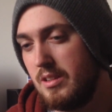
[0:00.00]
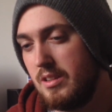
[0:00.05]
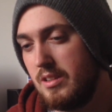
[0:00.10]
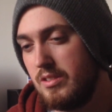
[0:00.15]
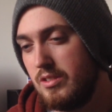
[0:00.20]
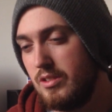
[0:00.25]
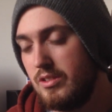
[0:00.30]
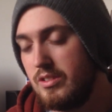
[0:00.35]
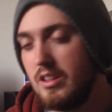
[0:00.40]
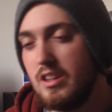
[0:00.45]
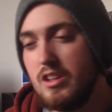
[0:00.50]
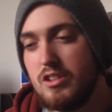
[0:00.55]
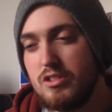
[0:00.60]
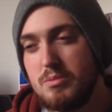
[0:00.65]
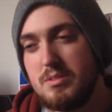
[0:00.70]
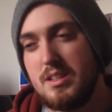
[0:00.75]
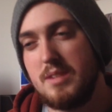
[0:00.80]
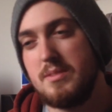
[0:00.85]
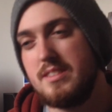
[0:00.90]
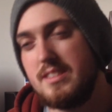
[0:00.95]
So
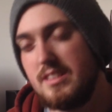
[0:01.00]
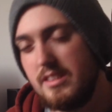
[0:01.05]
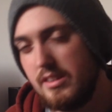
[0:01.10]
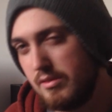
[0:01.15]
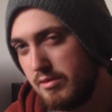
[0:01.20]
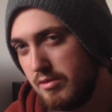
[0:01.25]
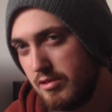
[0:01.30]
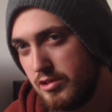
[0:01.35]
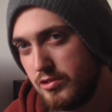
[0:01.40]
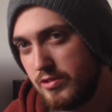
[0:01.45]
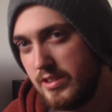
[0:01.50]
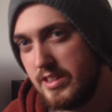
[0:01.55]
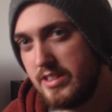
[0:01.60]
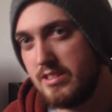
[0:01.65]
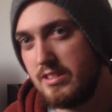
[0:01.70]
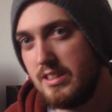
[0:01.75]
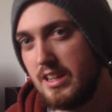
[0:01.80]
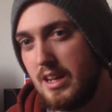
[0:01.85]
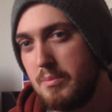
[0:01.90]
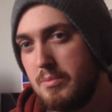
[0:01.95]
sometimes it's a lot
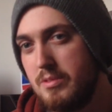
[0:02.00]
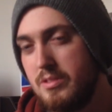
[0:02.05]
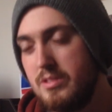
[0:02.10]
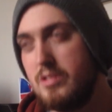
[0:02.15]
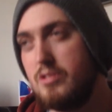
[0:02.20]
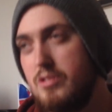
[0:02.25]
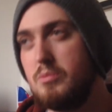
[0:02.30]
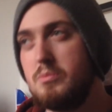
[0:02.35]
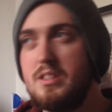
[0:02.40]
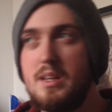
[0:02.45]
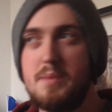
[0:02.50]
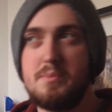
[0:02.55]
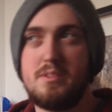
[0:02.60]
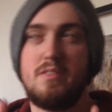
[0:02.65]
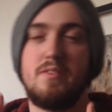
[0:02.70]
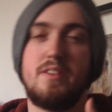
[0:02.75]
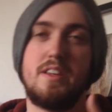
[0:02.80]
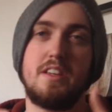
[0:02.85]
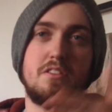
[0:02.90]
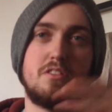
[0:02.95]
frustrating it happens. Sometimes I
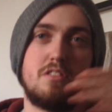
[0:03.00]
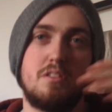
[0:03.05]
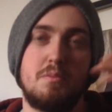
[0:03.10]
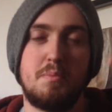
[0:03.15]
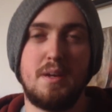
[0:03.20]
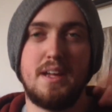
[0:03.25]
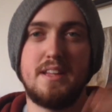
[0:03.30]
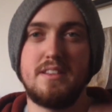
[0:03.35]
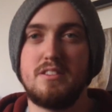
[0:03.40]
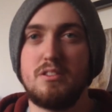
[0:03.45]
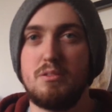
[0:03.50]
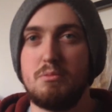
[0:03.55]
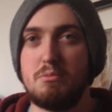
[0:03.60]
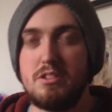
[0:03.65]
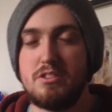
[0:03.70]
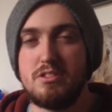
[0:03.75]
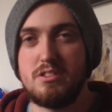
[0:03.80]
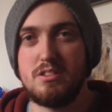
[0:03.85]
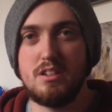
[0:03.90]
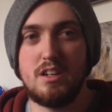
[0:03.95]
think it depends on
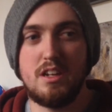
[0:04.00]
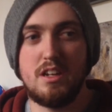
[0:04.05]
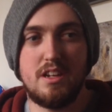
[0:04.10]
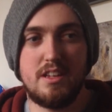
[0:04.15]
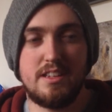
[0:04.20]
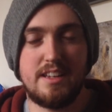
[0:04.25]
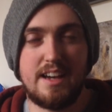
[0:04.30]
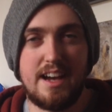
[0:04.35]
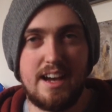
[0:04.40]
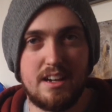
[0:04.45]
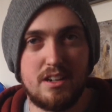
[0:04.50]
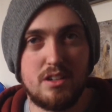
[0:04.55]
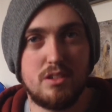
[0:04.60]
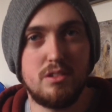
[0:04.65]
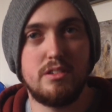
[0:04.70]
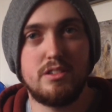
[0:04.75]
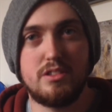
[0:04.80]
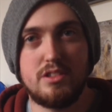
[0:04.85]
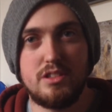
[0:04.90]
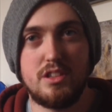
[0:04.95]
which you
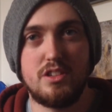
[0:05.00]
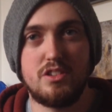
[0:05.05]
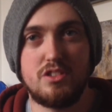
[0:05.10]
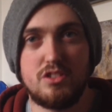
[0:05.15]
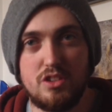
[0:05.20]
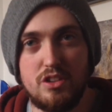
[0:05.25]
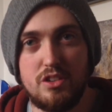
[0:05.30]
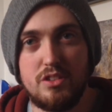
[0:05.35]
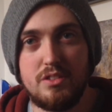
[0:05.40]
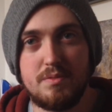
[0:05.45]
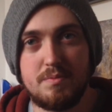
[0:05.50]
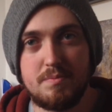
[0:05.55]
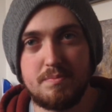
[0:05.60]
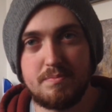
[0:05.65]
angle to the sun.